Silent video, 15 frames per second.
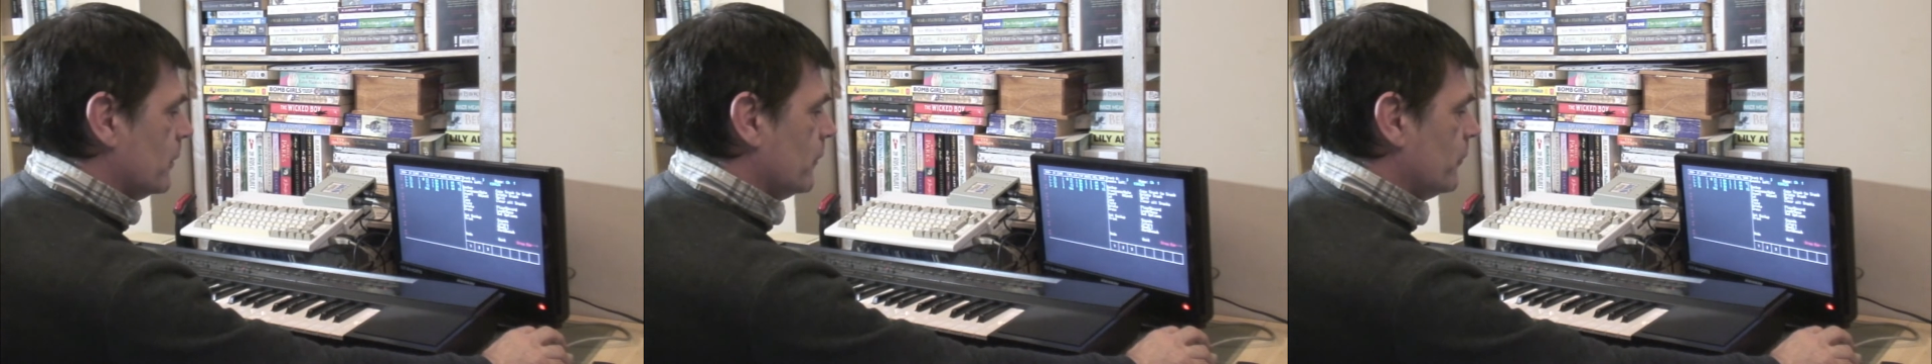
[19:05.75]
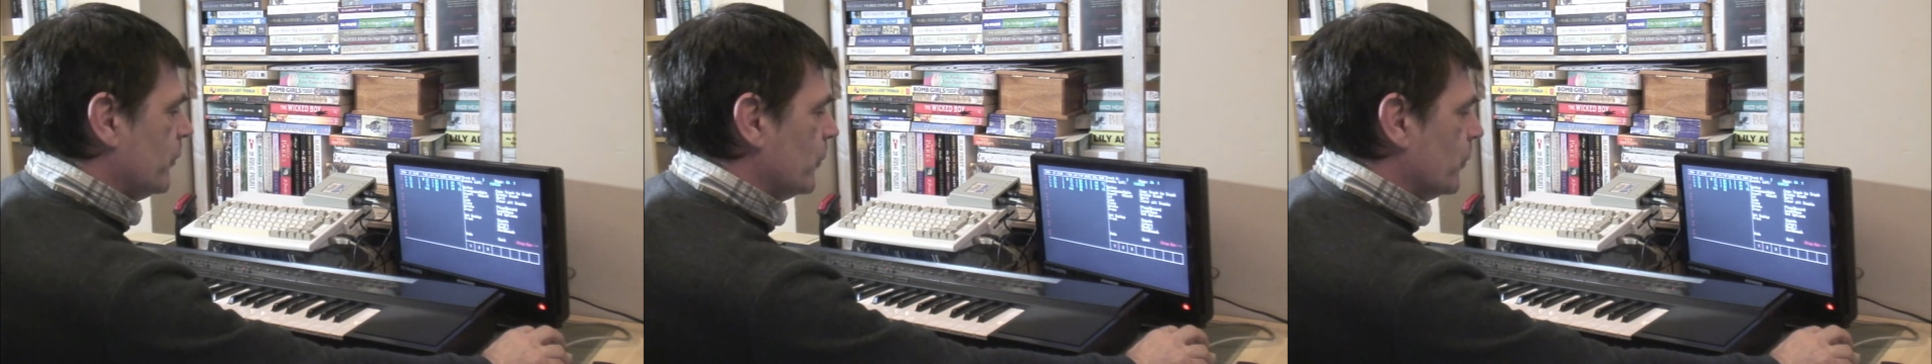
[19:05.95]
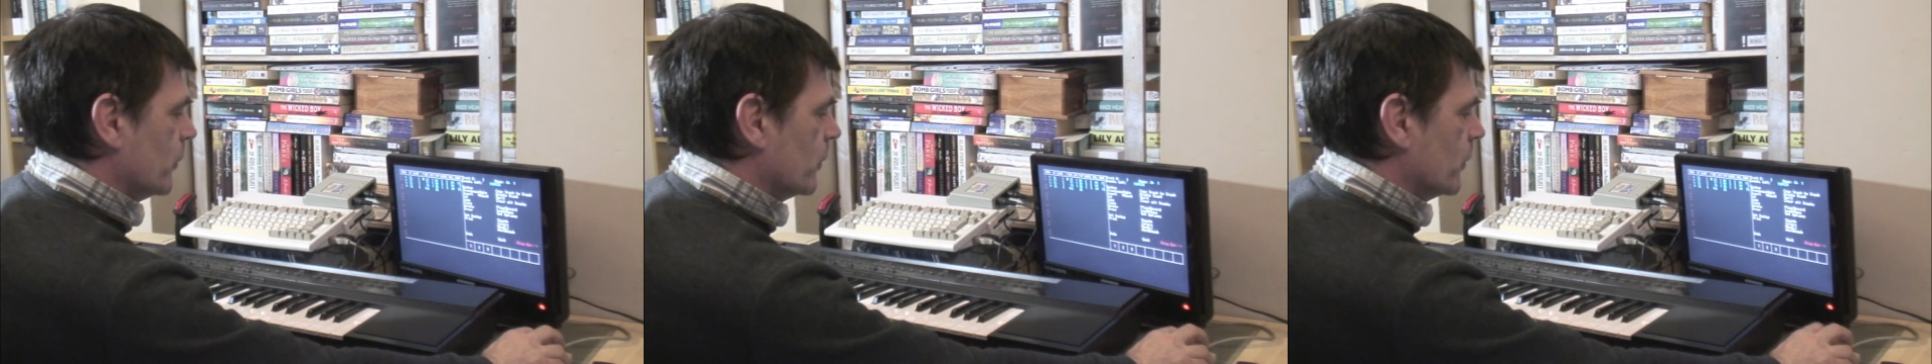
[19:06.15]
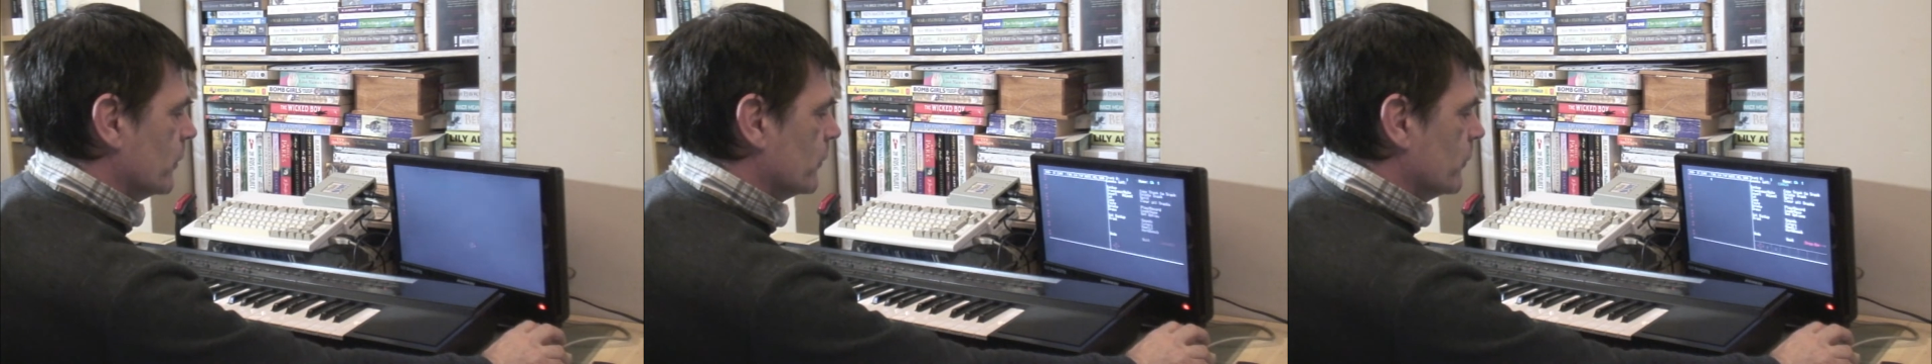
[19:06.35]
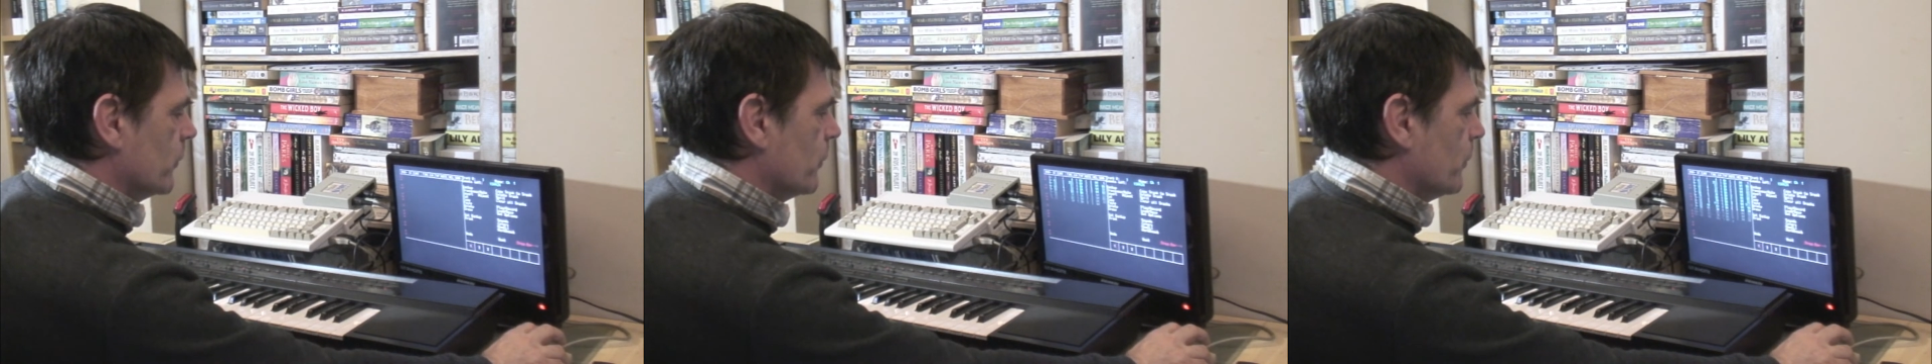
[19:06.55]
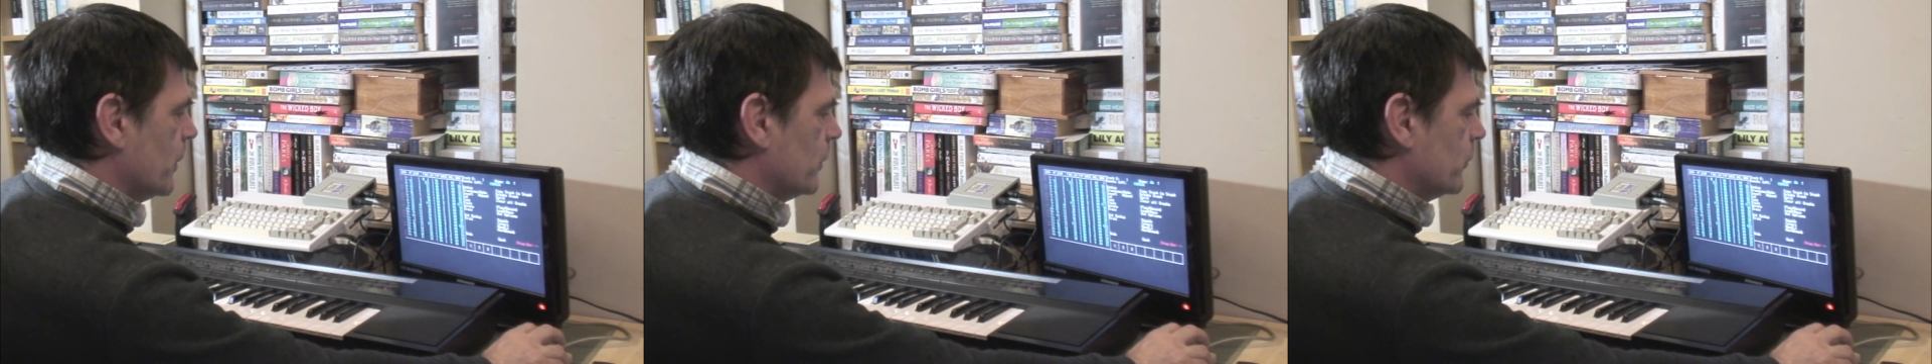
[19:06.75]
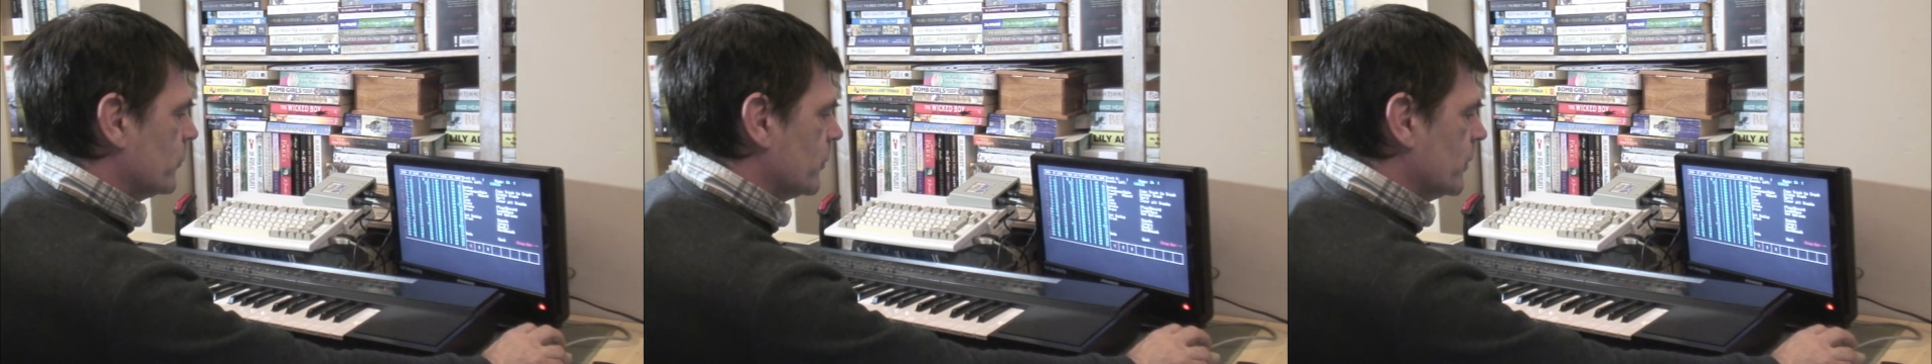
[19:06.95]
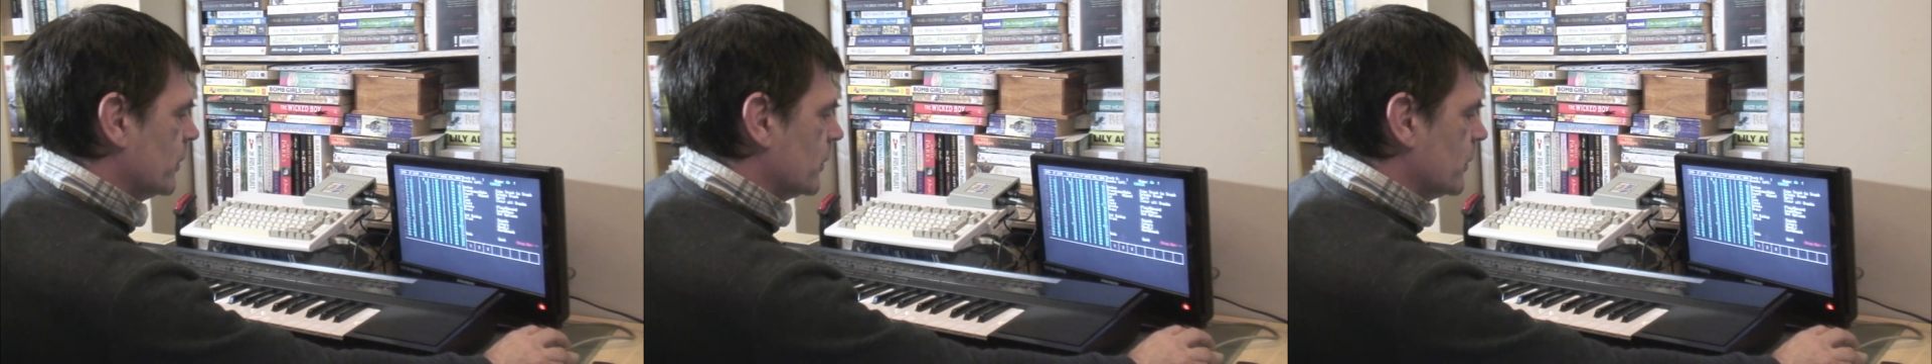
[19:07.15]
If you want to go to the main
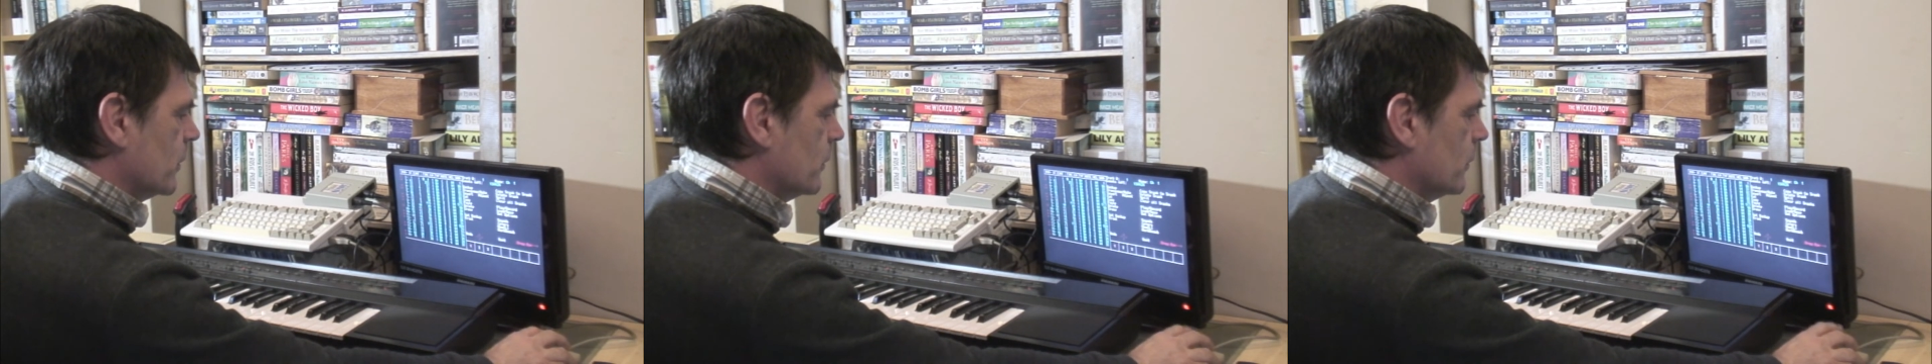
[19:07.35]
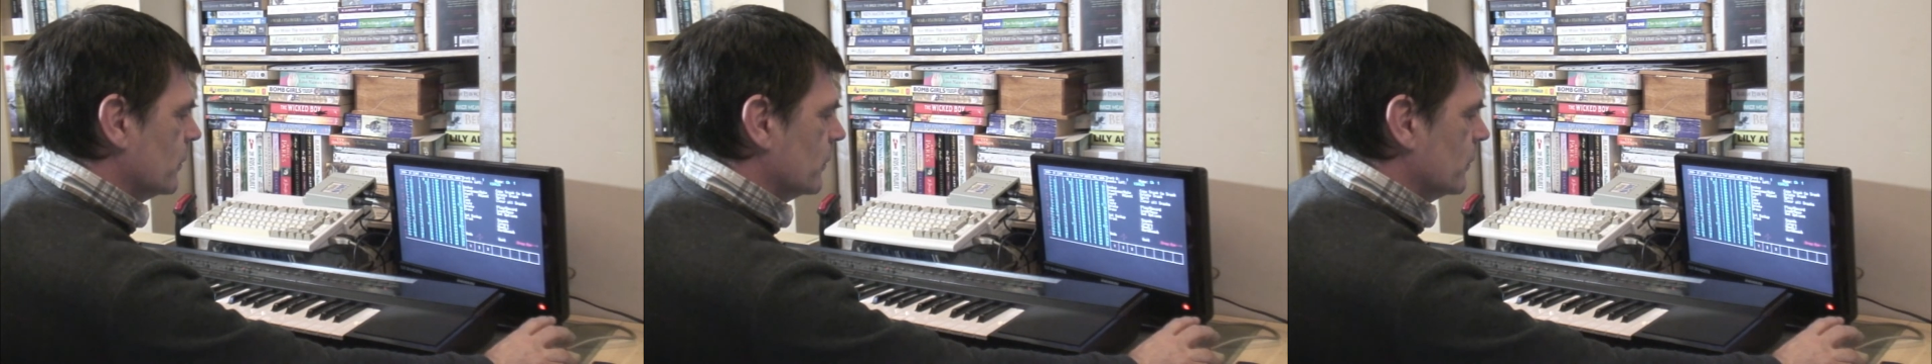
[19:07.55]
track,